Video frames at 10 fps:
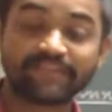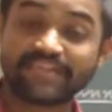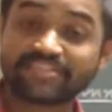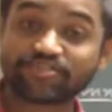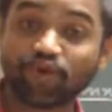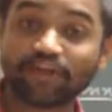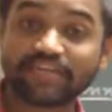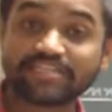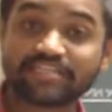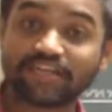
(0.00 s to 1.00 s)
That is called
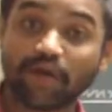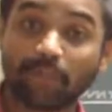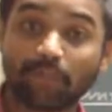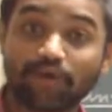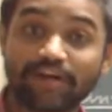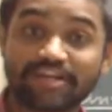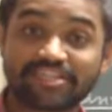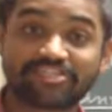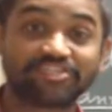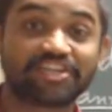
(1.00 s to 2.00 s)
as compound
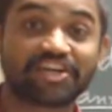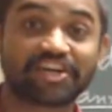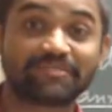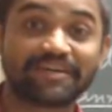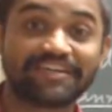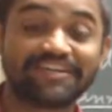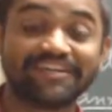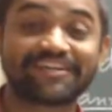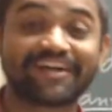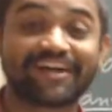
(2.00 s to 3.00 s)
interest. Chakravaddi
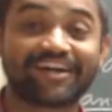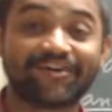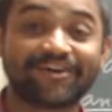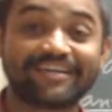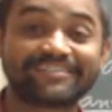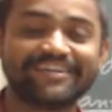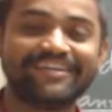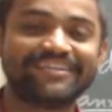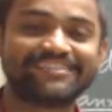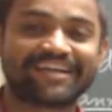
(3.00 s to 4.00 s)
in Kannada called as
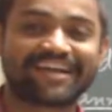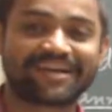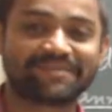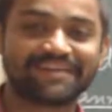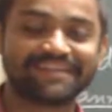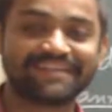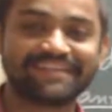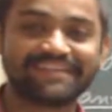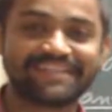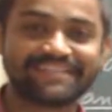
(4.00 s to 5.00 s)
Chakravaddi.
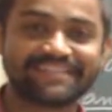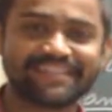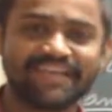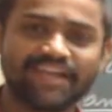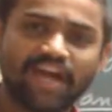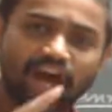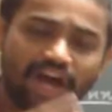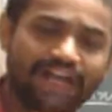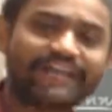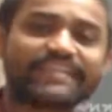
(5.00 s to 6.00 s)
Isn't it?
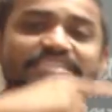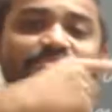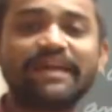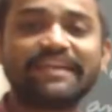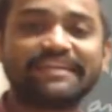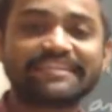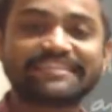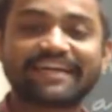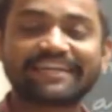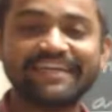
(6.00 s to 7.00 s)
Interest na interest
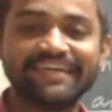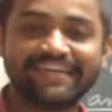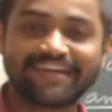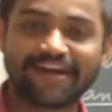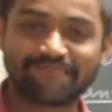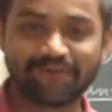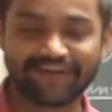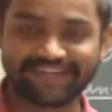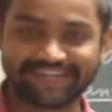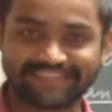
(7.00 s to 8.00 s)
hakade compound
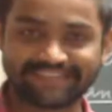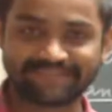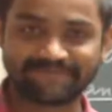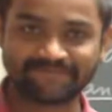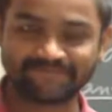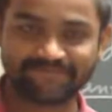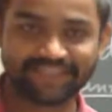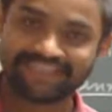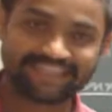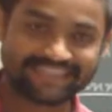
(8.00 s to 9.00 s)
interest.
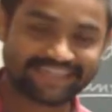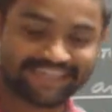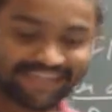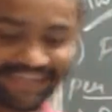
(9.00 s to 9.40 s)
Is it clear?